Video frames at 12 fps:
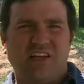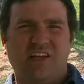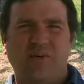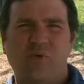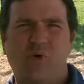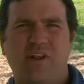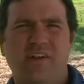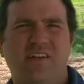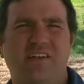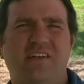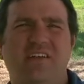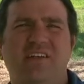Good morning.
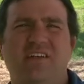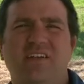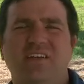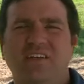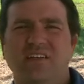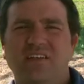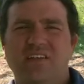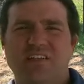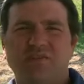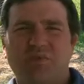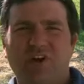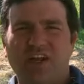
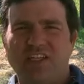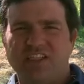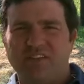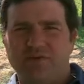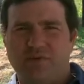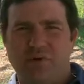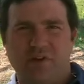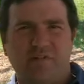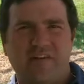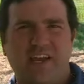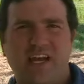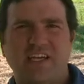Spring's in full
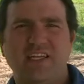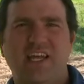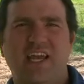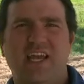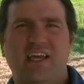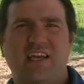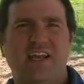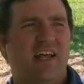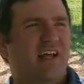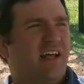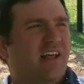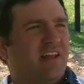effect and
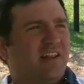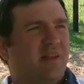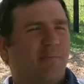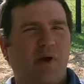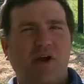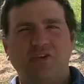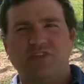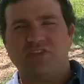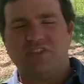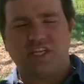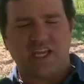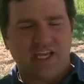the birds are
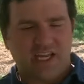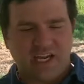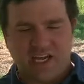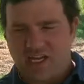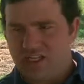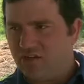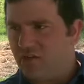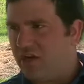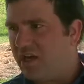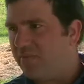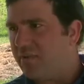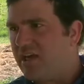singing. I got little
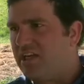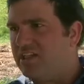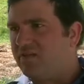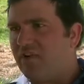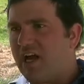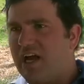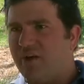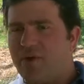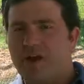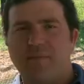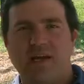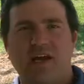honeybees flying
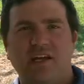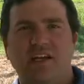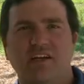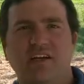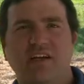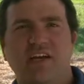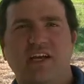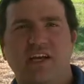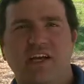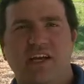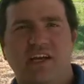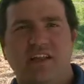around me out here.
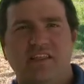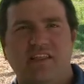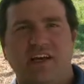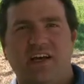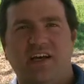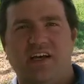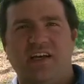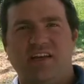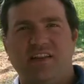The